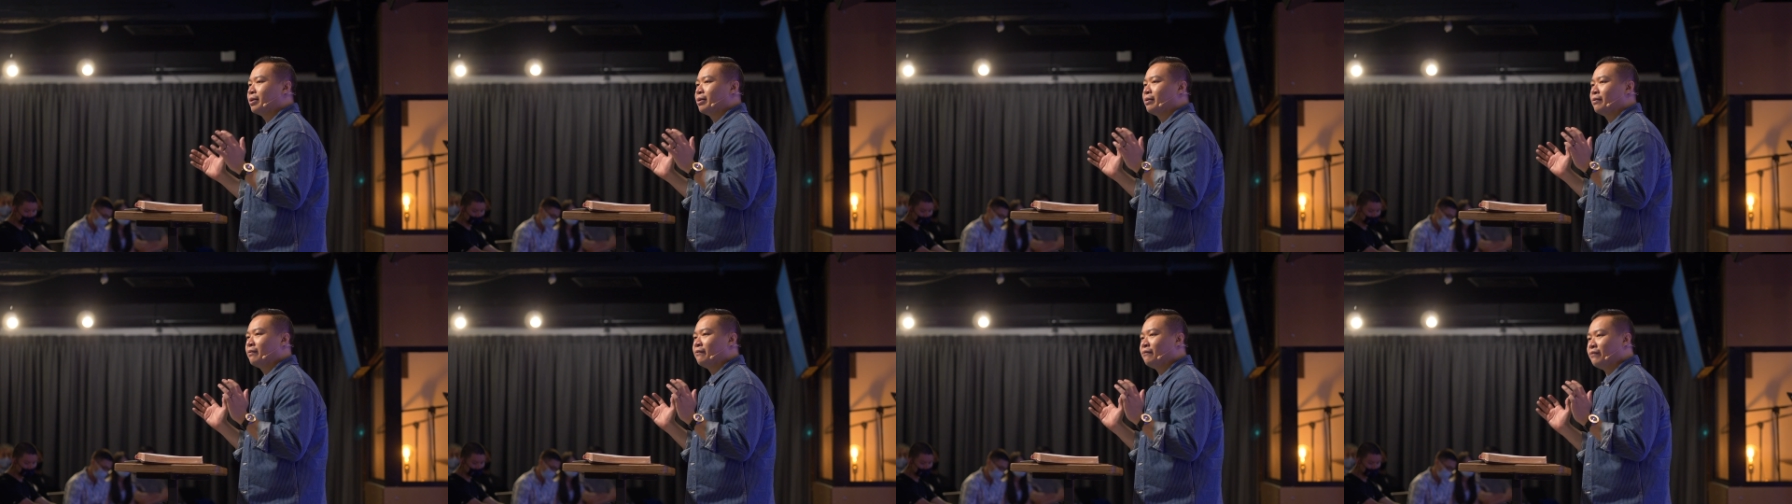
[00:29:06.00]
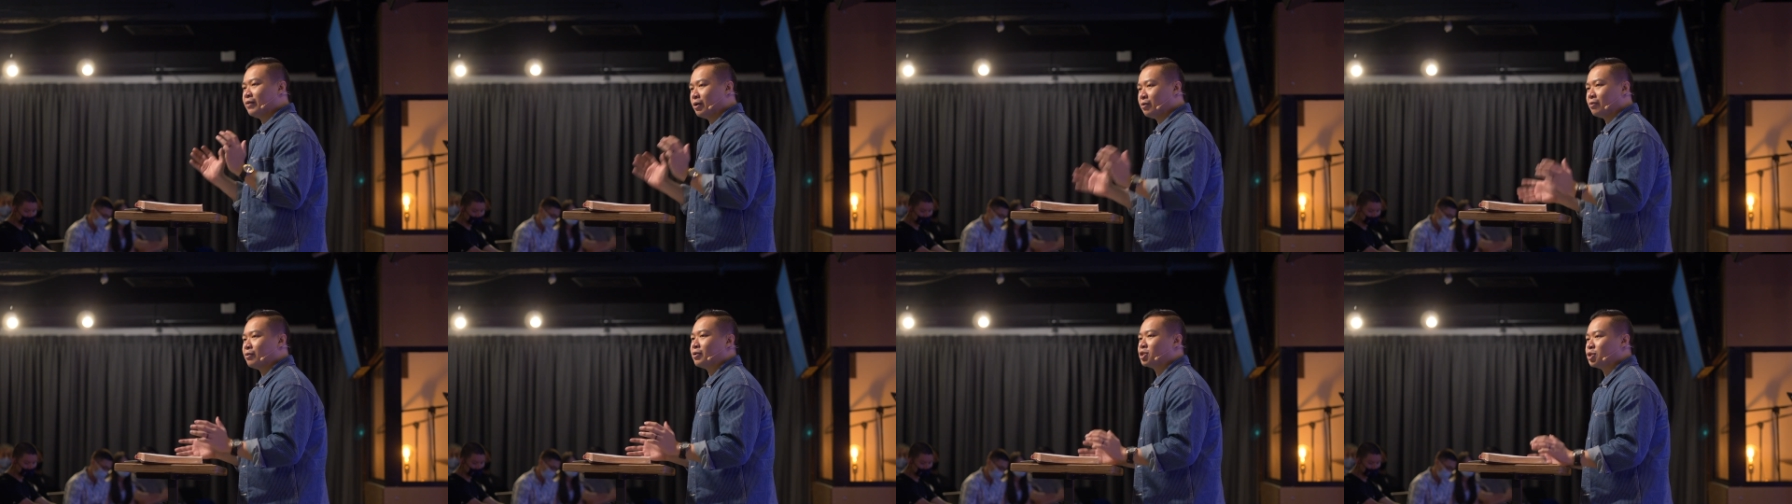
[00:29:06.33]

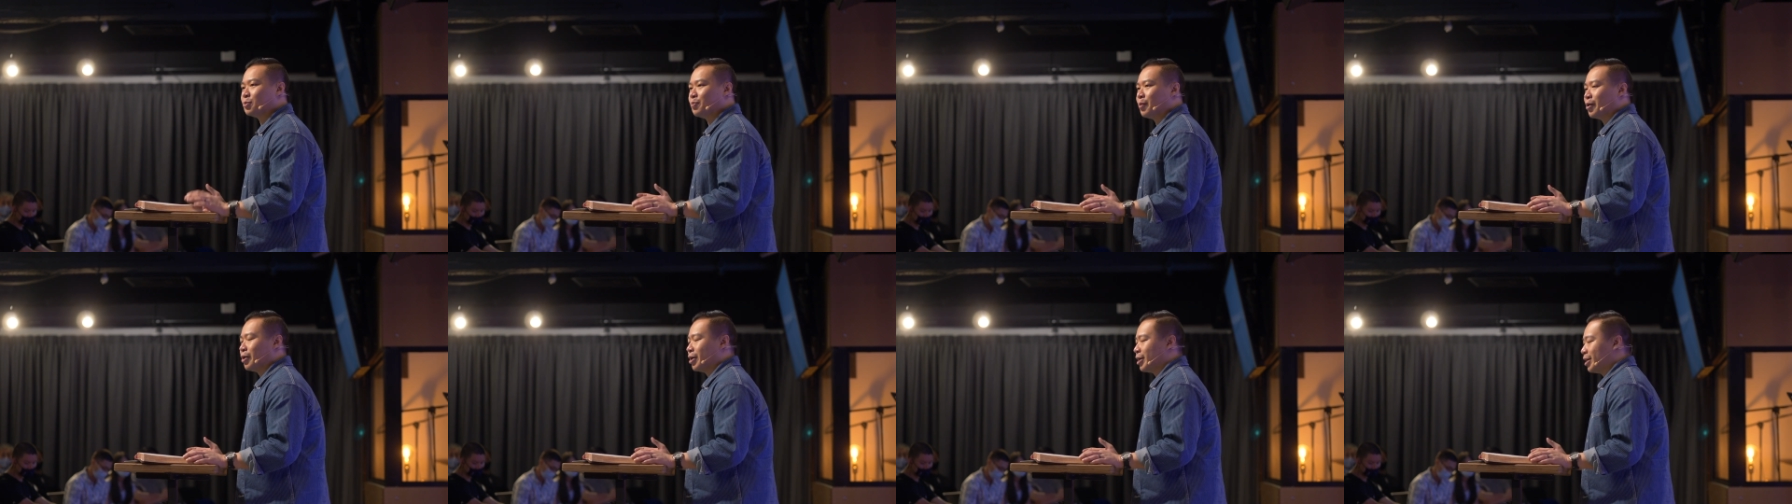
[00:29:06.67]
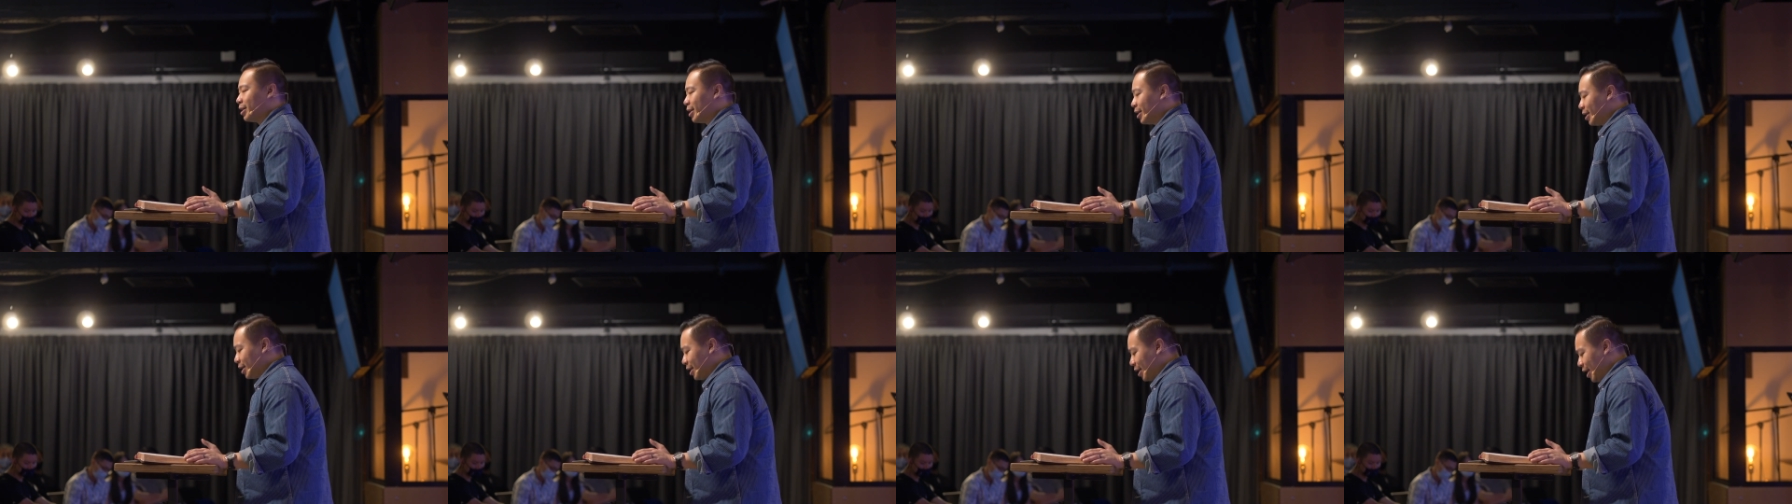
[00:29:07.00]
filled with the Spirit
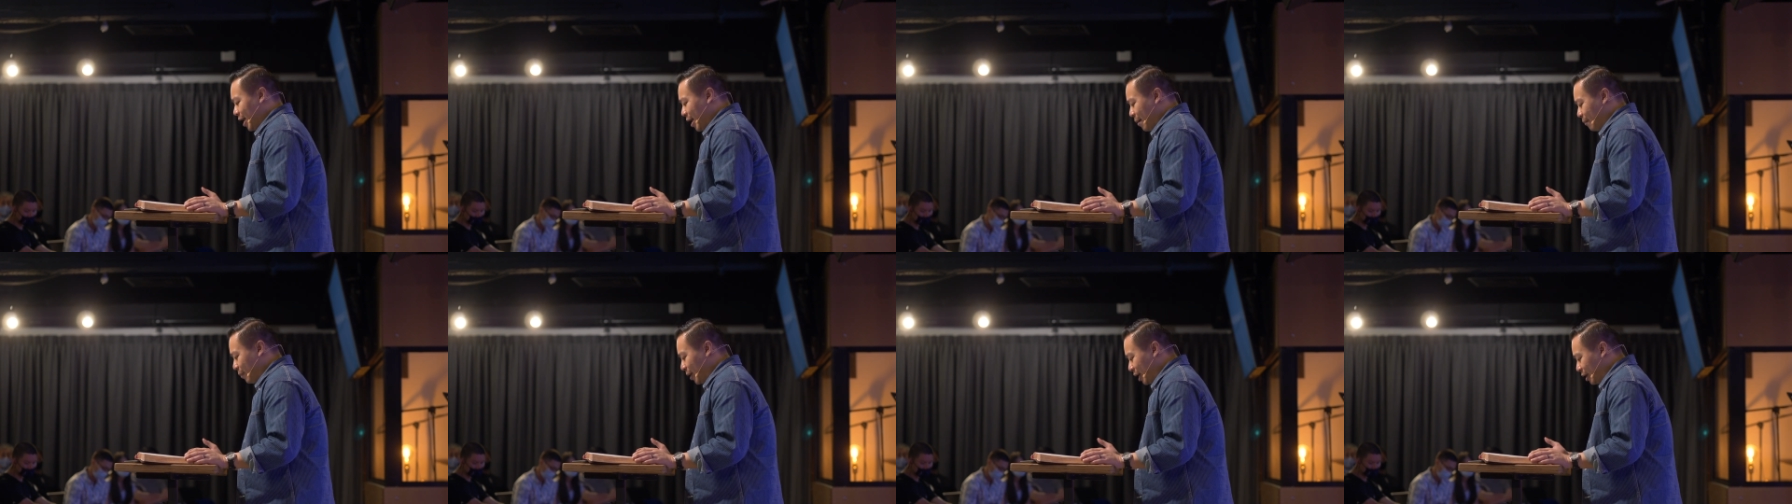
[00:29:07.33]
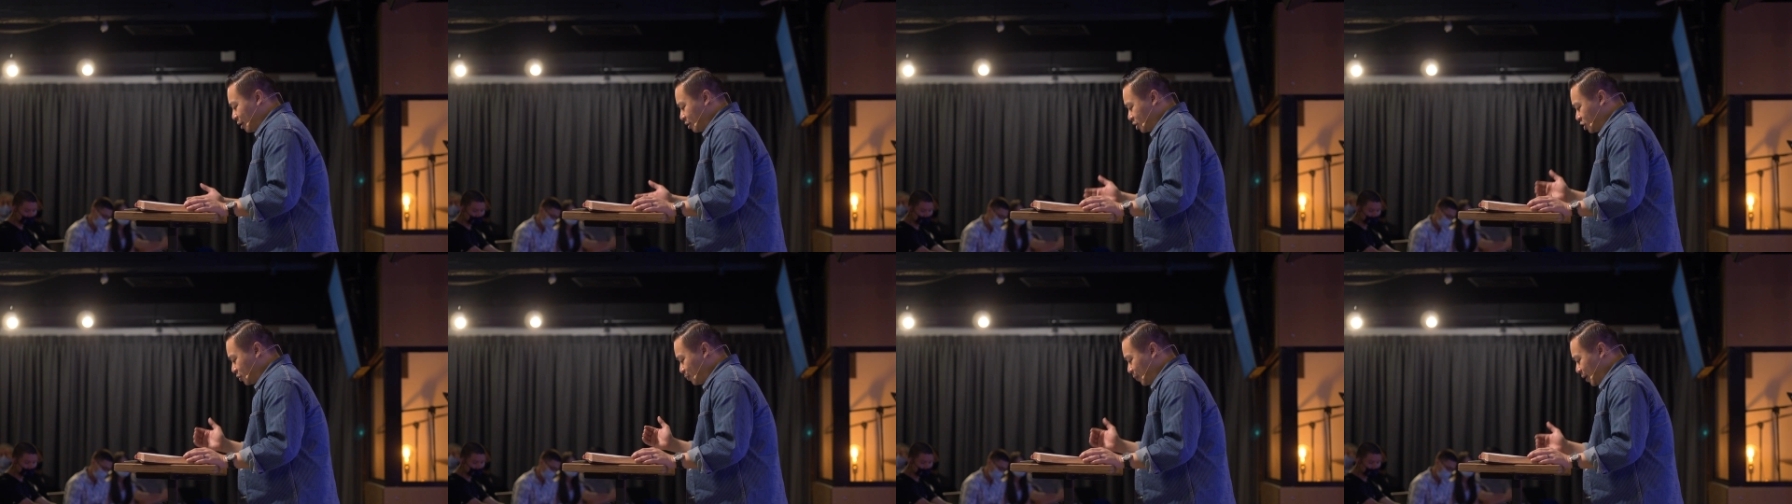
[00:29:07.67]
and begin
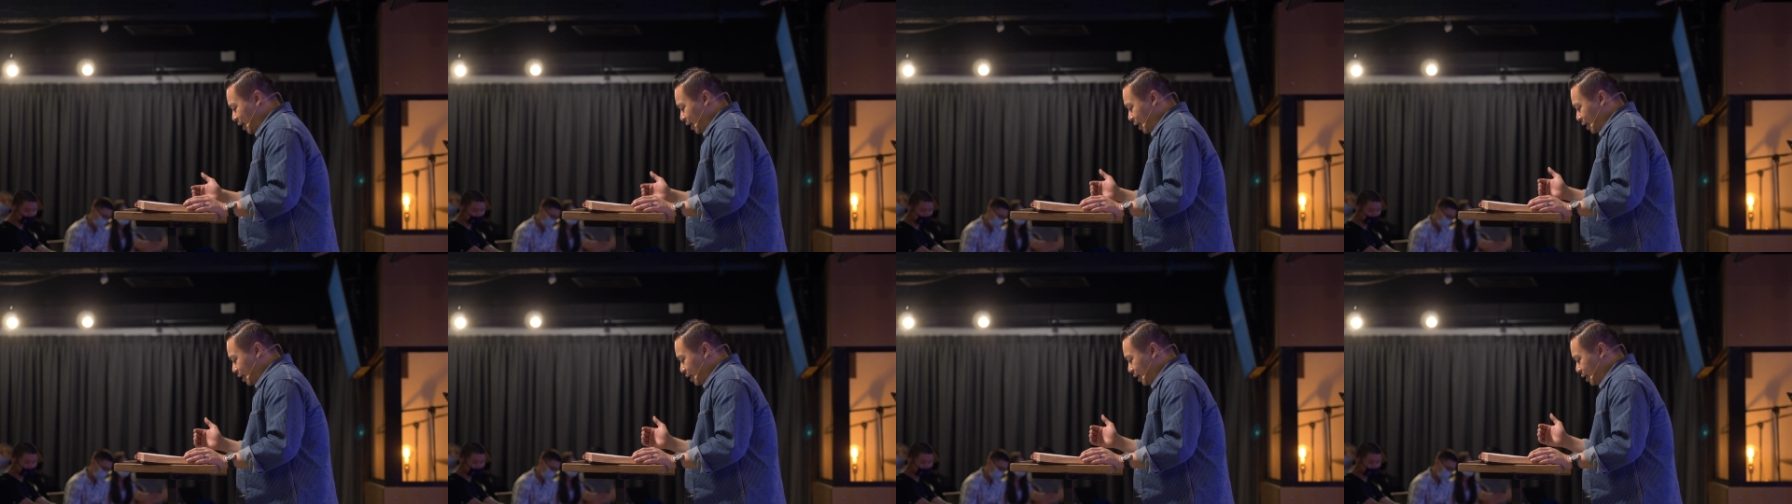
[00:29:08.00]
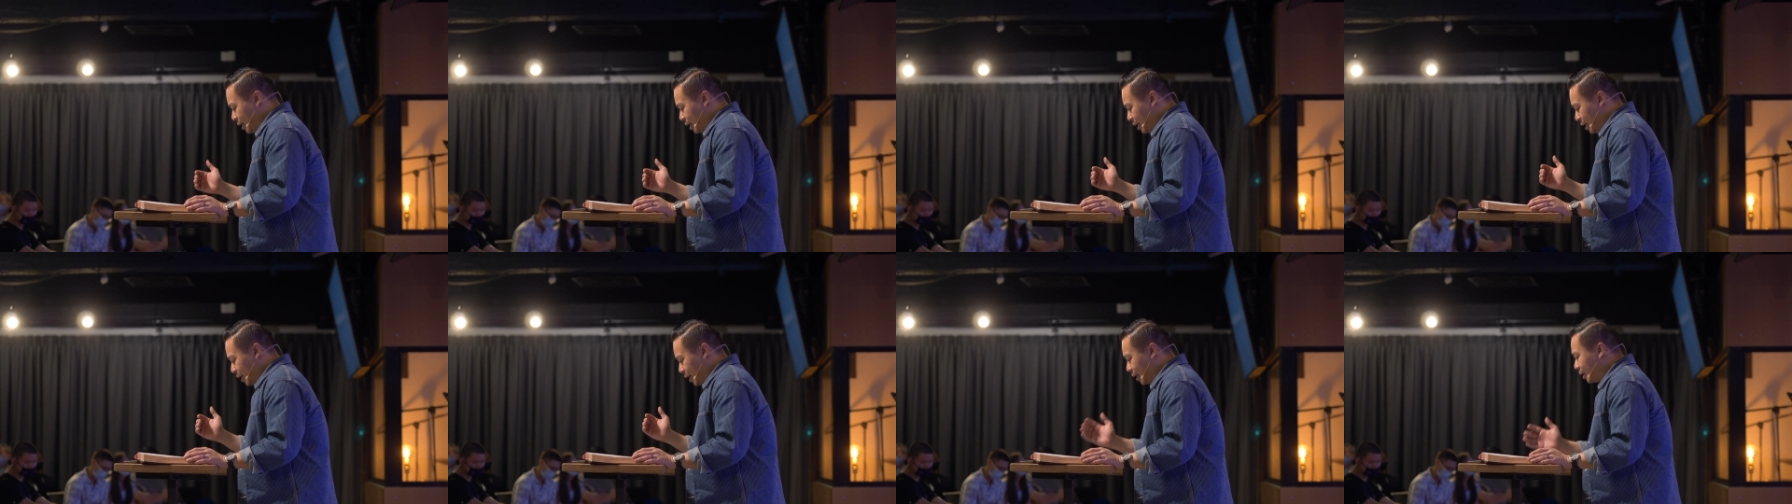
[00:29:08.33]
to speak
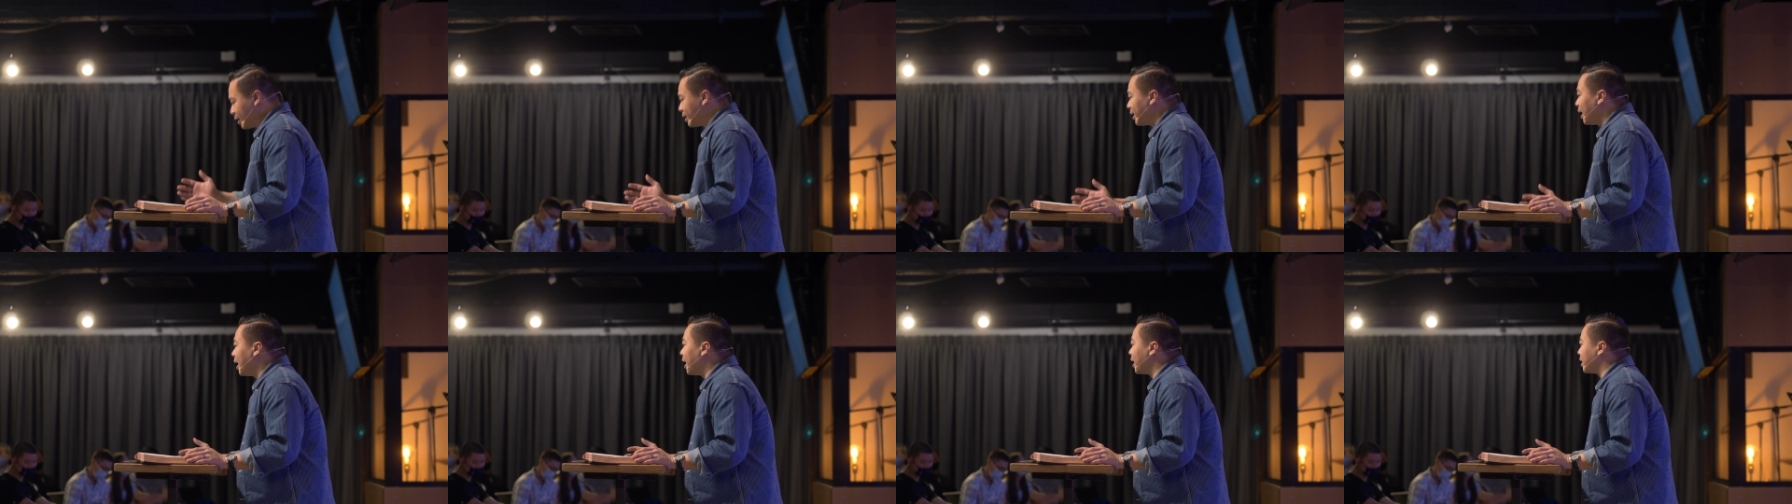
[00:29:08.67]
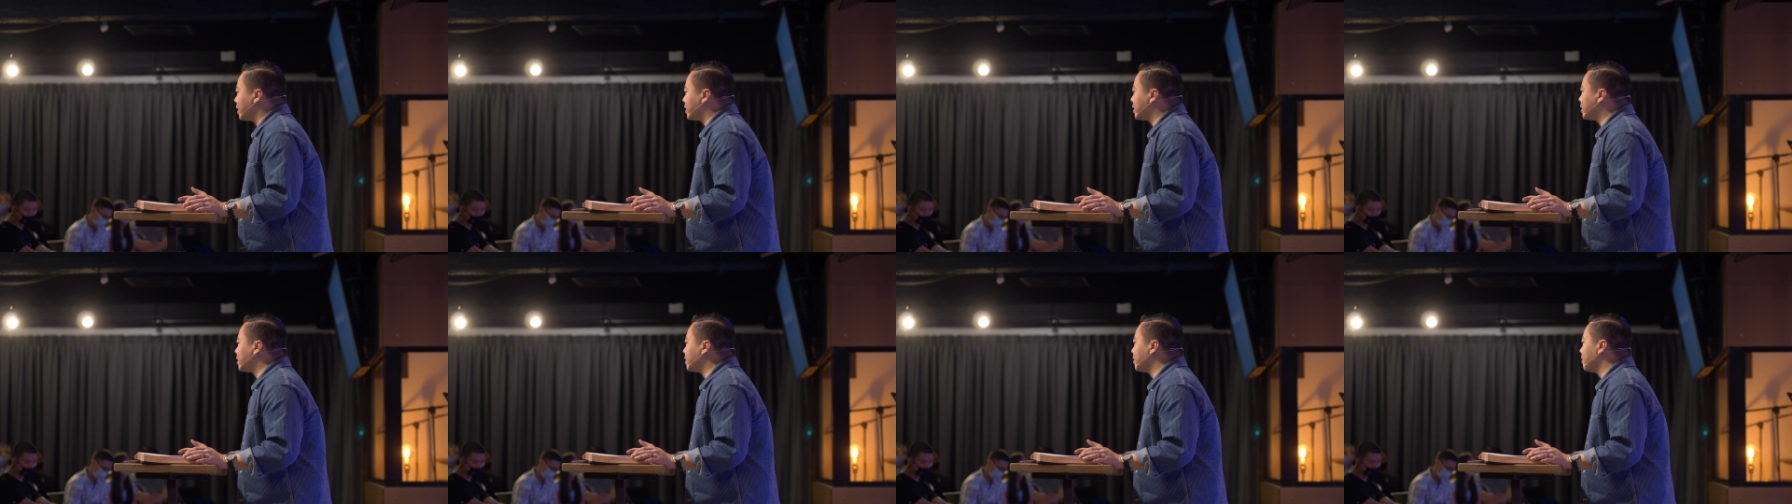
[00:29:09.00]
in
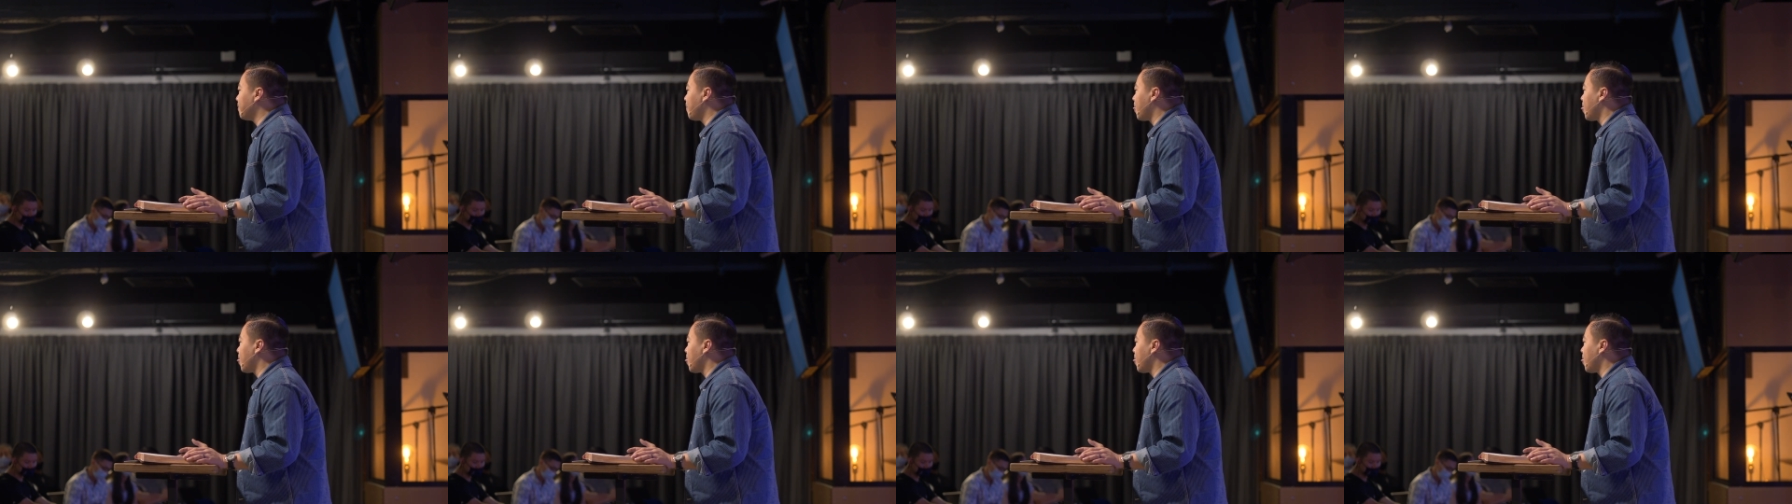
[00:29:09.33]
tongues.